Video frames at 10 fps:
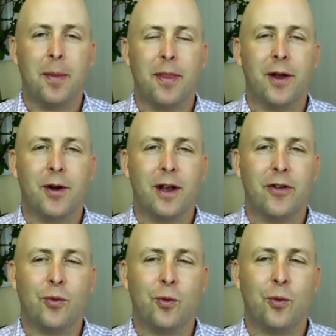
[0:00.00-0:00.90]
There
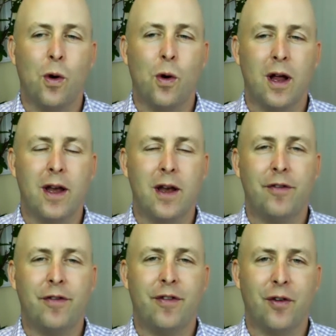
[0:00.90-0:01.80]
is one
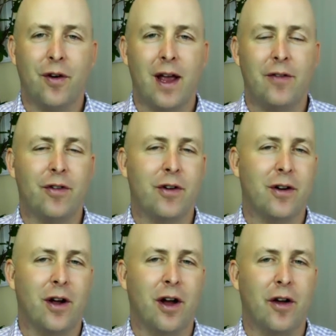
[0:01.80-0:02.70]

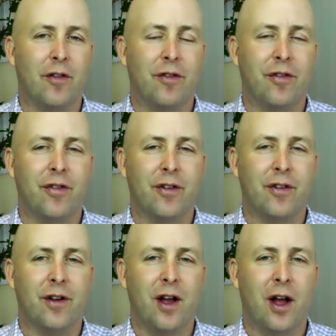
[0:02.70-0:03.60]
flavor of
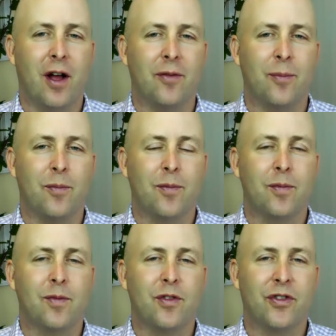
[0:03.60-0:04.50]

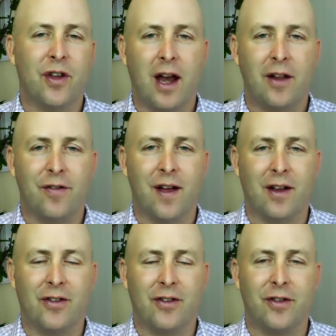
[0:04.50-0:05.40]
side
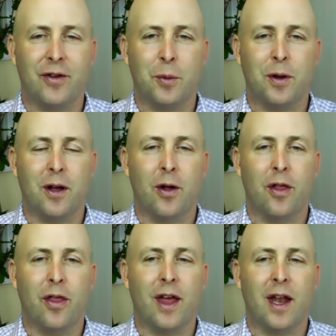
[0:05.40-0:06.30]
effects, if you will,
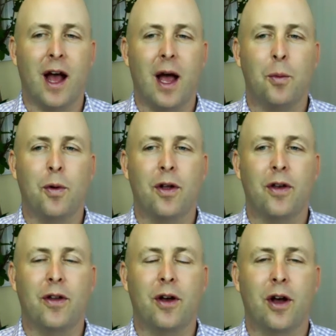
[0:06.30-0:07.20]
that I
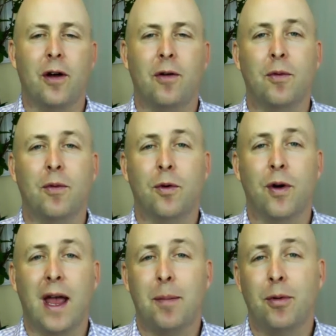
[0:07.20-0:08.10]
would
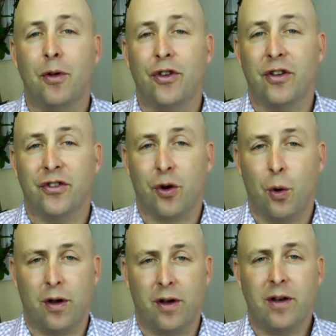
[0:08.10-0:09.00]
label
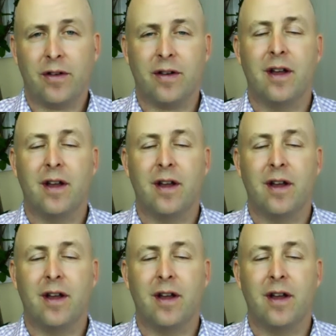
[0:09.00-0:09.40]
discordant,